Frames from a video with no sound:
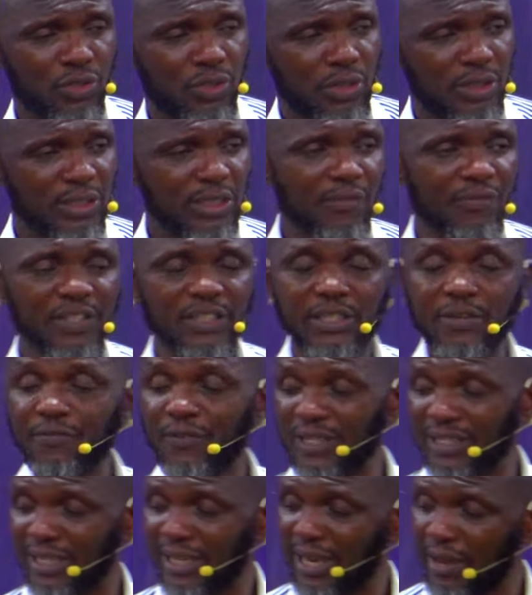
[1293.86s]
17,
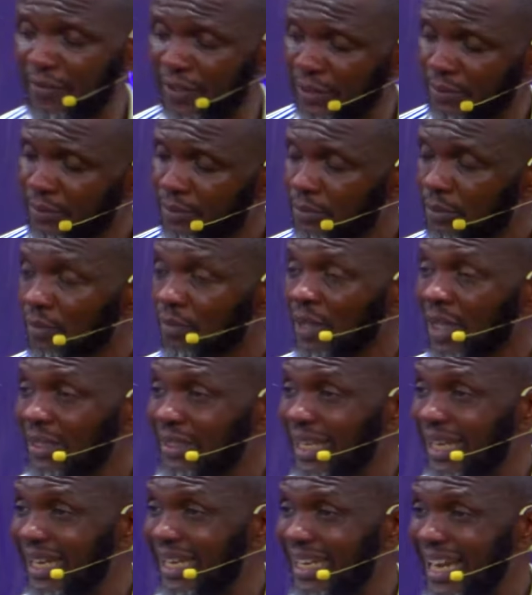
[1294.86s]
verse 11.
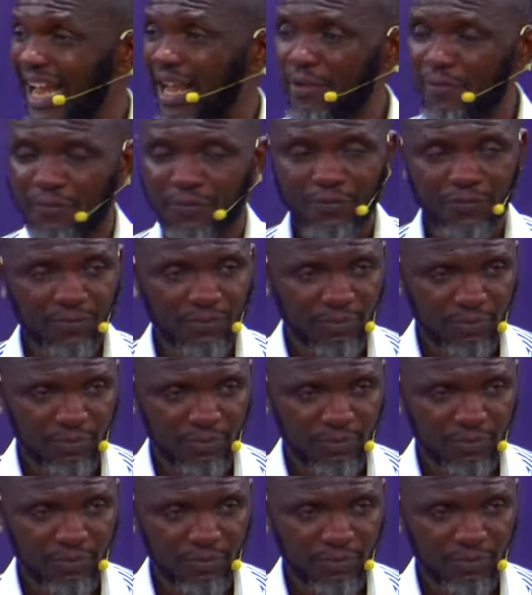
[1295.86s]
The life